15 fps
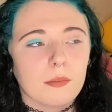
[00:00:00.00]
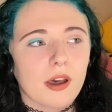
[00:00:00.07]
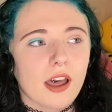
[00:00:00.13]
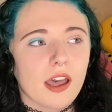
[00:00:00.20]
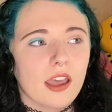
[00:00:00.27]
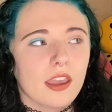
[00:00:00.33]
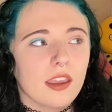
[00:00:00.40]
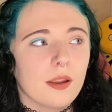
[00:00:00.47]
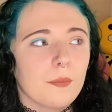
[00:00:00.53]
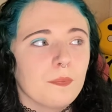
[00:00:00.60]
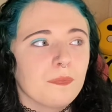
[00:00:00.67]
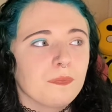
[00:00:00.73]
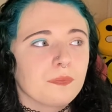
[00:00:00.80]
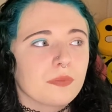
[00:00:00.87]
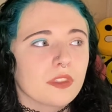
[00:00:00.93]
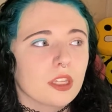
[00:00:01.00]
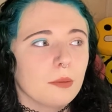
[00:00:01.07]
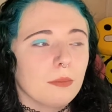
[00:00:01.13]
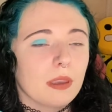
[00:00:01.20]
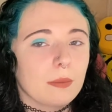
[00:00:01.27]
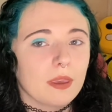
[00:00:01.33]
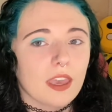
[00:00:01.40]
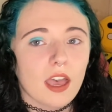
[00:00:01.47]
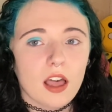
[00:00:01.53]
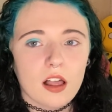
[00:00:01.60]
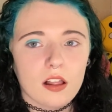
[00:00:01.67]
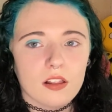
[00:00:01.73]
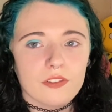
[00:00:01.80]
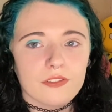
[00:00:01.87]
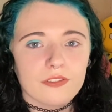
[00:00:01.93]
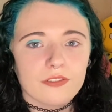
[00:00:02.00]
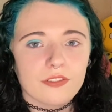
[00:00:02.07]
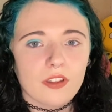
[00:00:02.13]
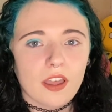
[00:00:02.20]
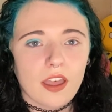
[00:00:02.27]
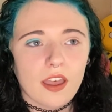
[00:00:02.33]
by maybe e.l.f.,